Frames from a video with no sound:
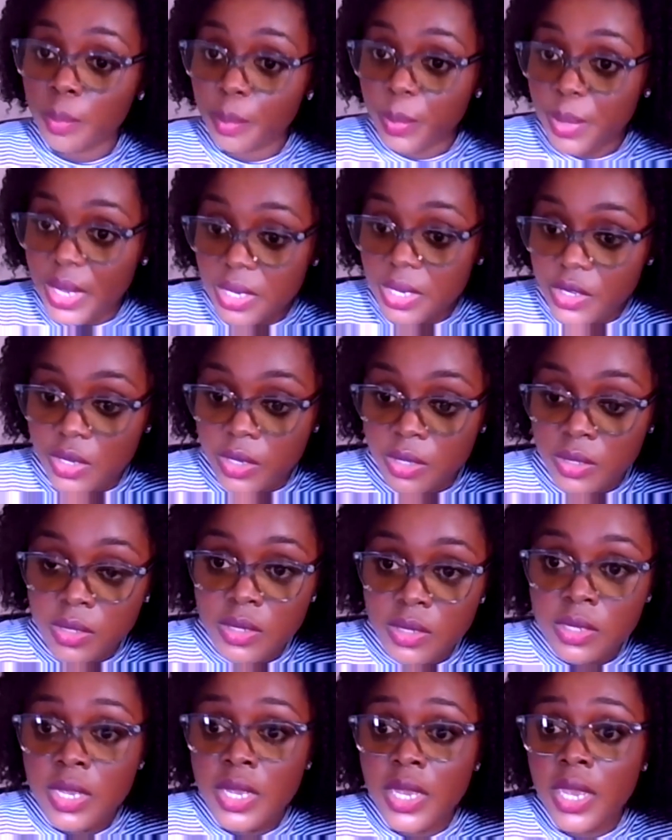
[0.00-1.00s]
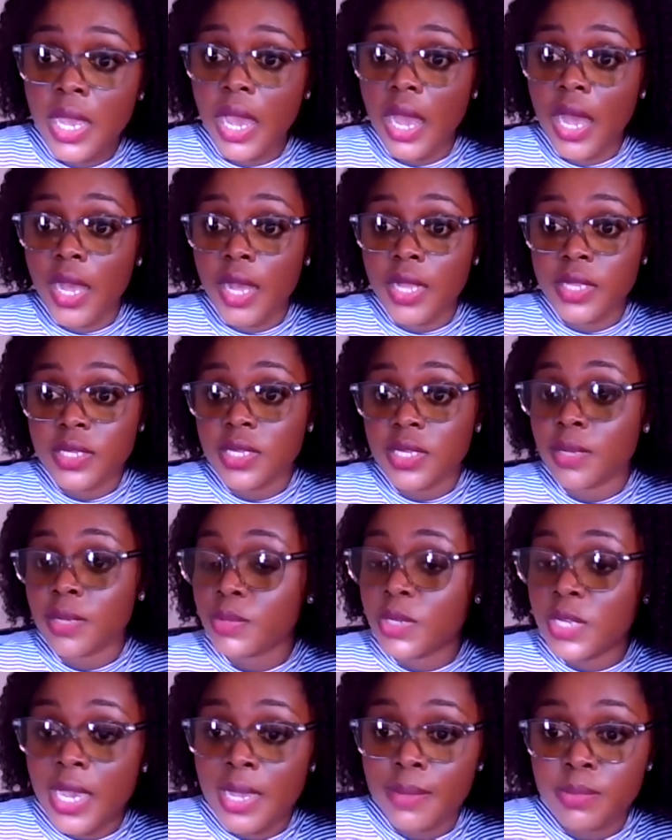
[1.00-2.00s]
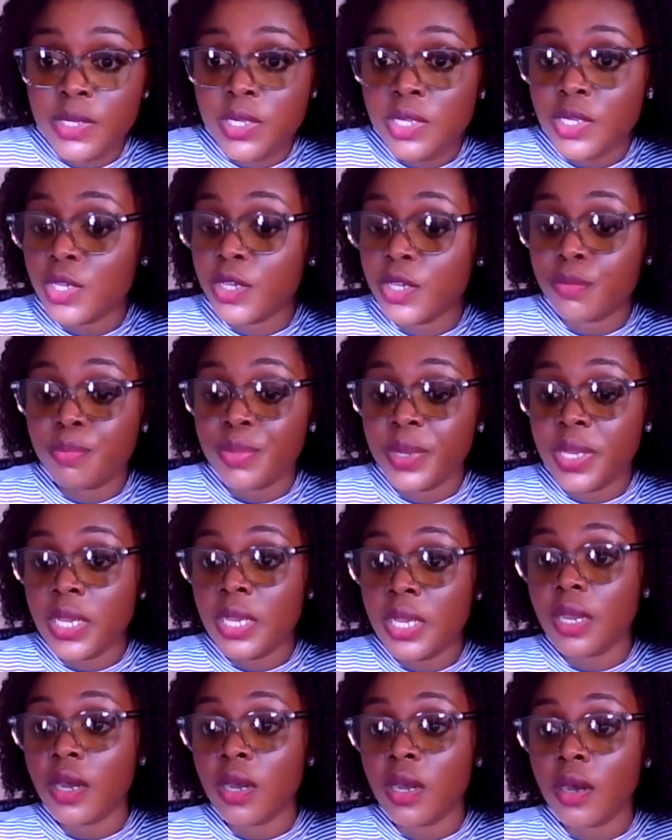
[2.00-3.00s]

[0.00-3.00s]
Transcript: patients. Sometimes it could be